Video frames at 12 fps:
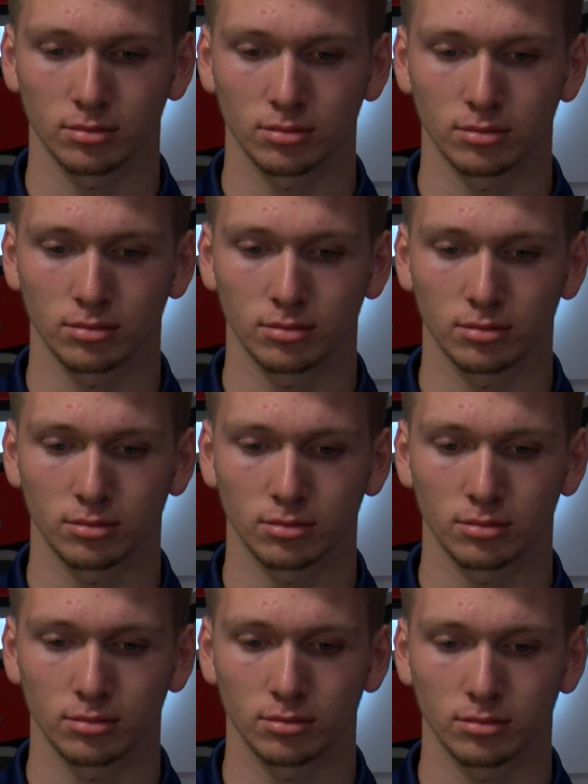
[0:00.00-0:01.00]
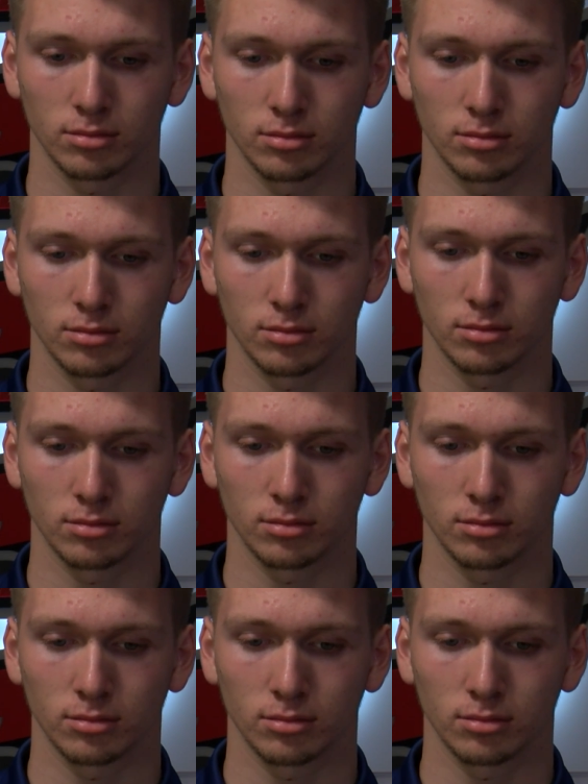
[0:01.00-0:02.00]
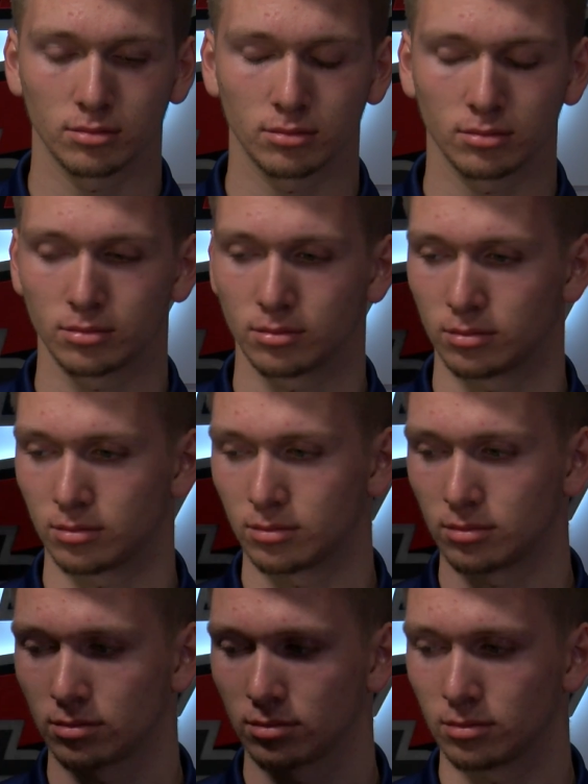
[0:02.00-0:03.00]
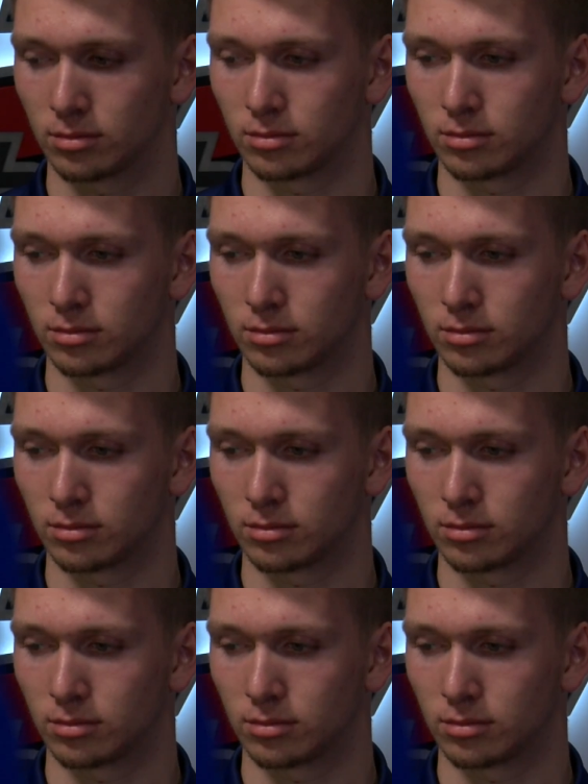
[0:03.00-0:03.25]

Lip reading: Nobody speaks.